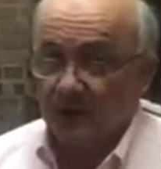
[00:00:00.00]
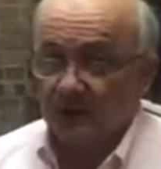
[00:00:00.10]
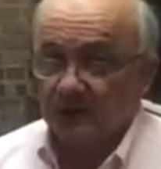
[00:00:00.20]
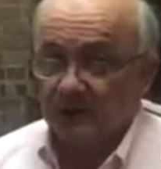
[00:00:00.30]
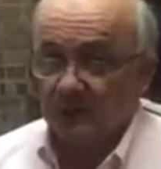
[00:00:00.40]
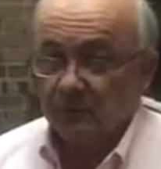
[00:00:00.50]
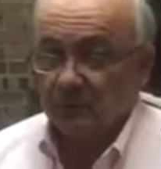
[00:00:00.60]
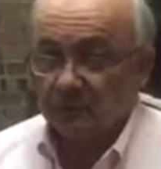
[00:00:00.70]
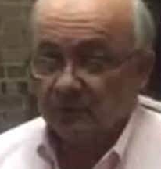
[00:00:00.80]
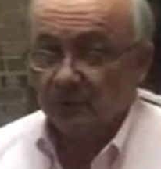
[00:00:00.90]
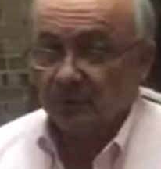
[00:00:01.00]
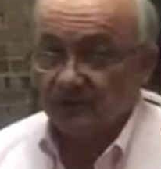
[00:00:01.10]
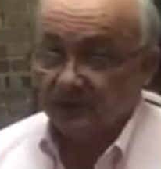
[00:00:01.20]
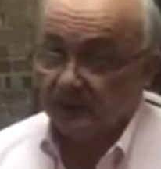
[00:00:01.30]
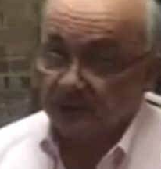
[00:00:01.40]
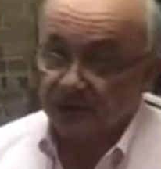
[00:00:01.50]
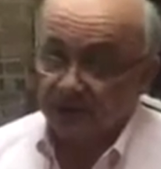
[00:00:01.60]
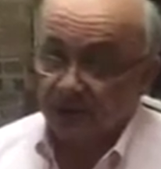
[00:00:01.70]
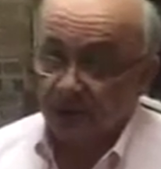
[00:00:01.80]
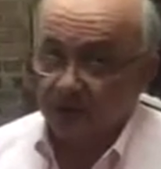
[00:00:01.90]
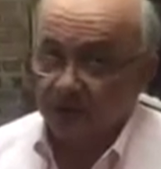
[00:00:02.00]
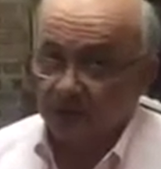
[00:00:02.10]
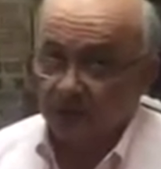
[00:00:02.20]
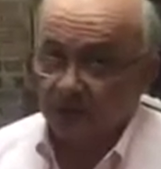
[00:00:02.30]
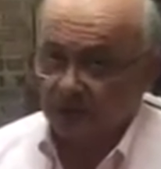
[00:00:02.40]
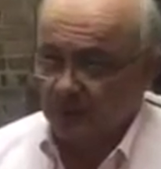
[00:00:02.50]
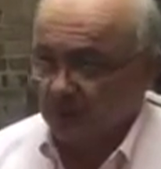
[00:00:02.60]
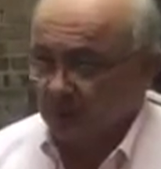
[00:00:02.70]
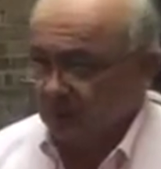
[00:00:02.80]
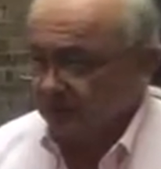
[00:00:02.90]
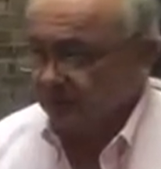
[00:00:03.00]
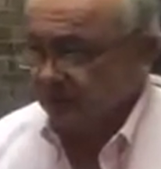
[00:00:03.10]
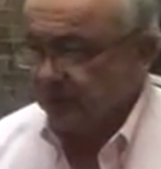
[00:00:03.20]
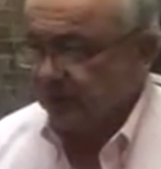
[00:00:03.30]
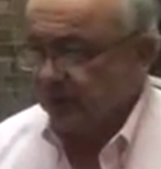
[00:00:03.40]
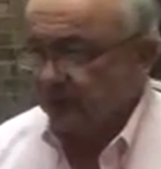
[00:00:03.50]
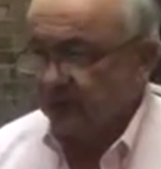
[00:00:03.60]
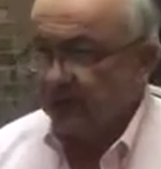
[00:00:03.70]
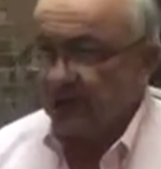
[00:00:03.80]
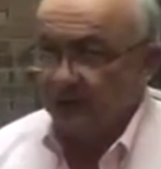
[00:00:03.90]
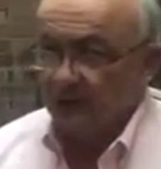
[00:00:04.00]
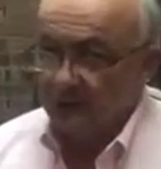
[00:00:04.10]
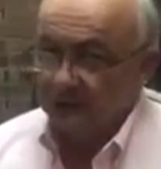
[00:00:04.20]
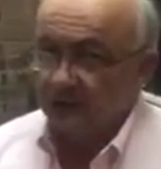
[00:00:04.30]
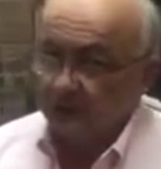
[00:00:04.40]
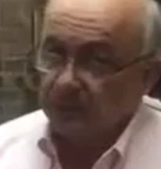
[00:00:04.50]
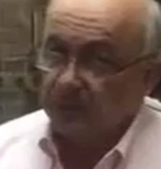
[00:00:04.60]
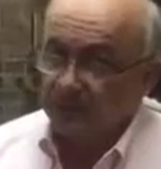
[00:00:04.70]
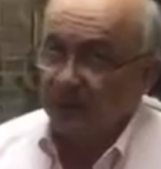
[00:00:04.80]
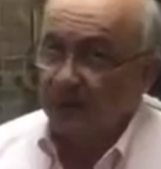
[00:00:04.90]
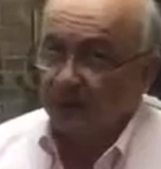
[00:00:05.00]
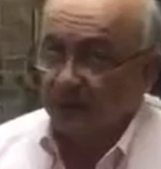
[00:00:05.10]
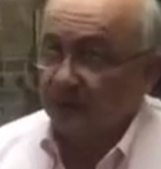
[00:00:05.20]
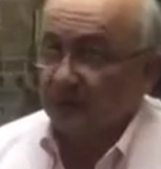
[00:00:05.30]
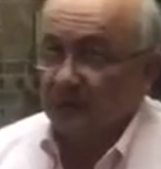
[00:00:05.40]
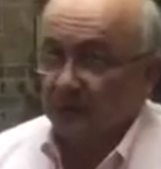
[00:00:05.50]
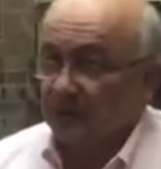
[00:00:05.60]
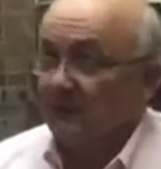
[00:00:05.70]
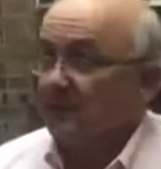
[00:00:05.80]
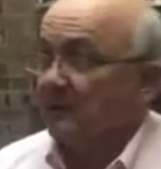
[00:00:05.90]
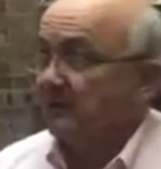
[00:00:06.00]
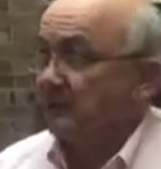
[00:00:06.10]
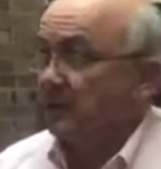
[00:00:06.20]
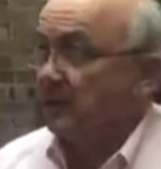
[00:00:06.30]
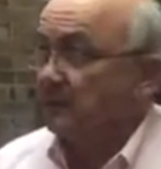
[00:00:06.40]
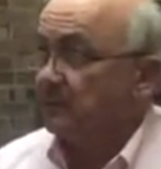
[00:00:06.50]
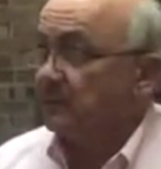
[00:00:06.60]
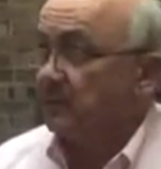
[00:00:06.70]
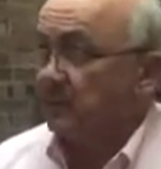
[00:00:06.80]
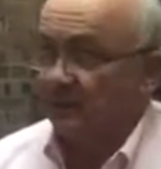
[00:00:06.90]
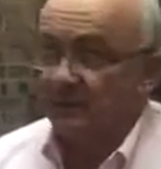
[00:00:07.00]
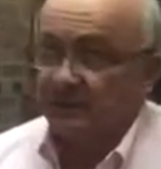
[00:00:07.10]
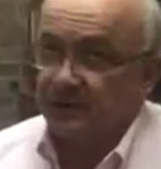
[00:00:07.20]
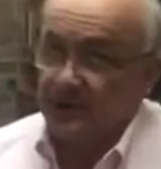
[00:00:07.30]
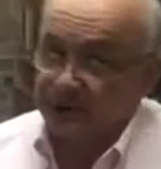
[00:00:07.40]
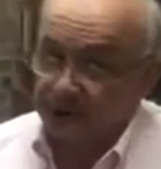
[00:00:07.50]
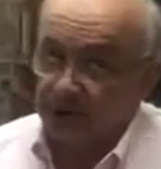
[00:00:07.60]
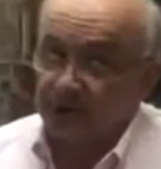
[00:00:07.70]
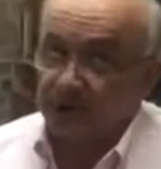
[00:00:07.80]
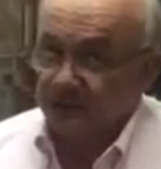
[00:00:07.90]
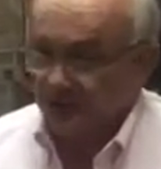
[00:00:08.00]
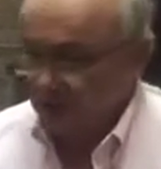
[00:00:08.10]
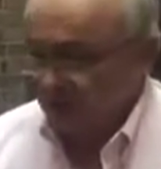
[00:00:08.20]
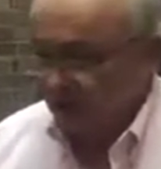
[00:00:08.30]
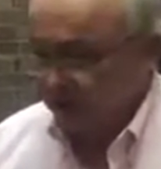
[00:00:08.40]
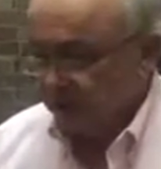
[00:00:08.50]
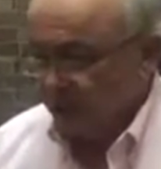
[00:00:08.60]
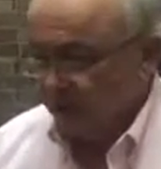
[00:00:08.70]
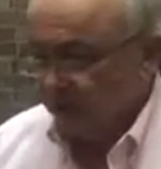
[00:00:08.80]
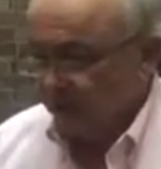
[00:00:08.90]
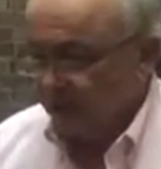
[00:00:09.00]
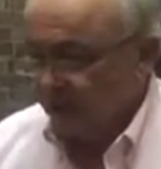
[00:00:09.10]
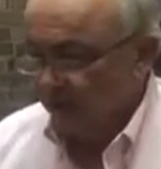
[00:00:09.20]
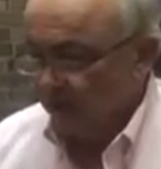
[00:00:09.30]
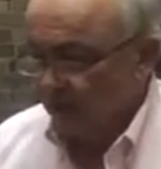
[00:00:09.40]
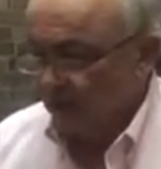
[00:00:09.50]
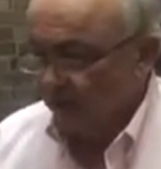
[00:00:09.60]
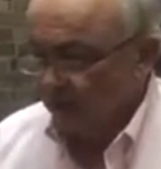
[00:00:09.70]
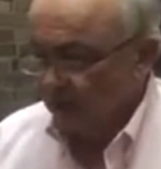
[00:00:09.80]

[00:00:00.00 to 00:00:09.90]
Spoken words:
copies. So that's a much scarcer book. So scarcity has a lot to do with value. Even if it's a great book, if it's not scarce, it's not real valuable.